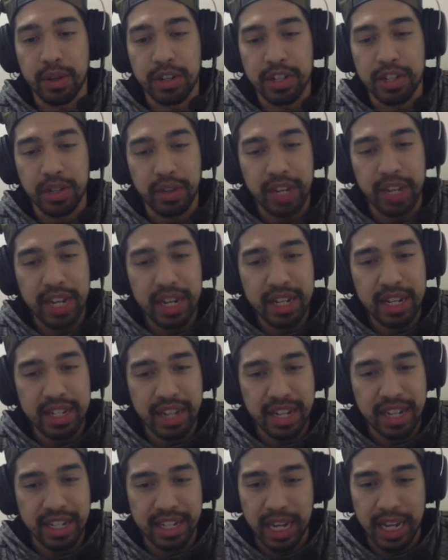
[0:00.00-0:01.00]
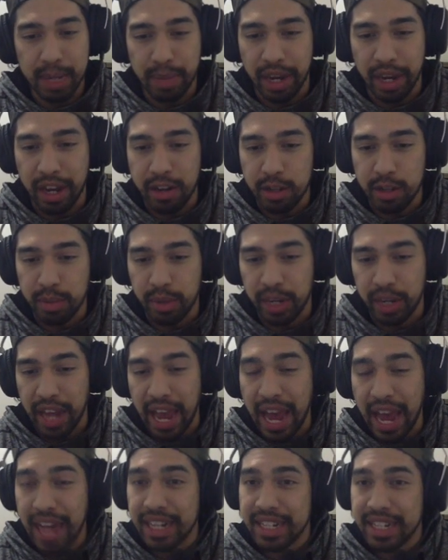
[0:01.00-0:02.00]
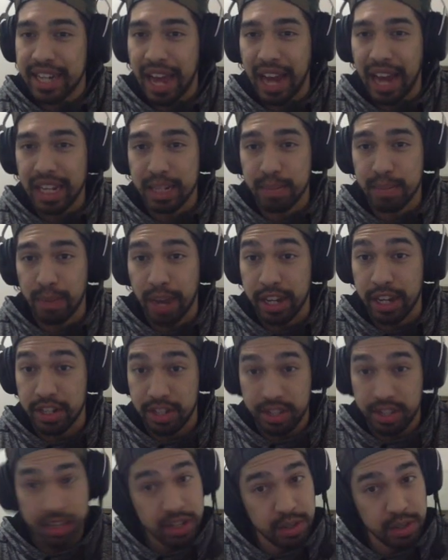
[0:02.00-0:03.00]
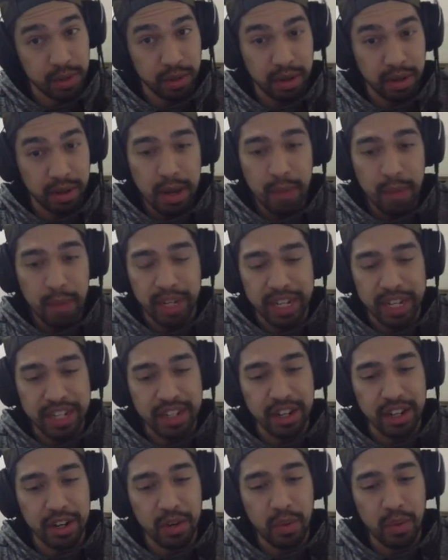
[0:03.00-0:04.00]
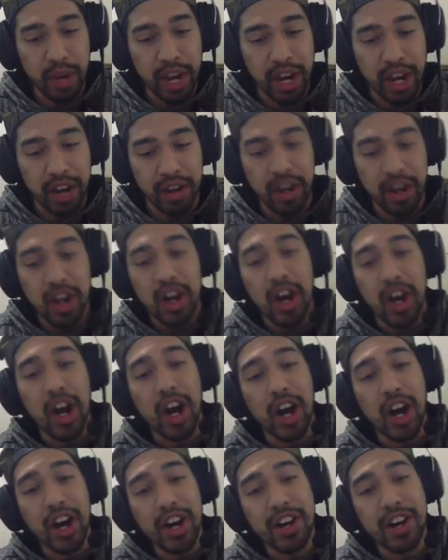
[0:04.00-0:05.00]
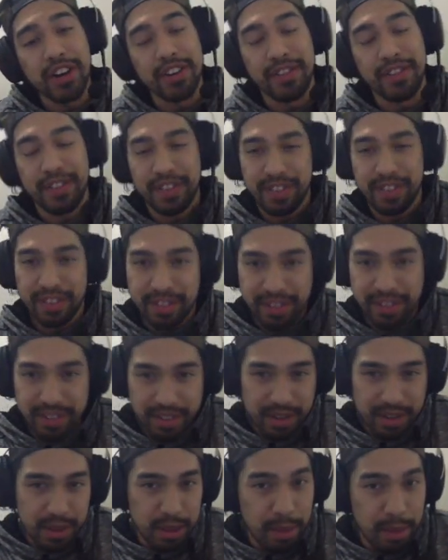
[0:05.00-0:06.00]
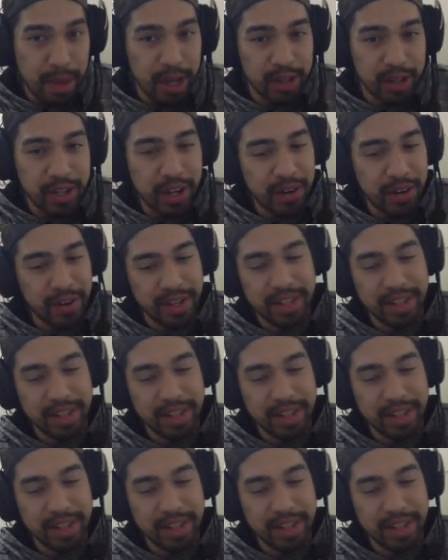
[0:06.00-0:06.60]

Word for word: So he decides to take my entry point and attacks my Scizor, but is unaware of the Metal Coat.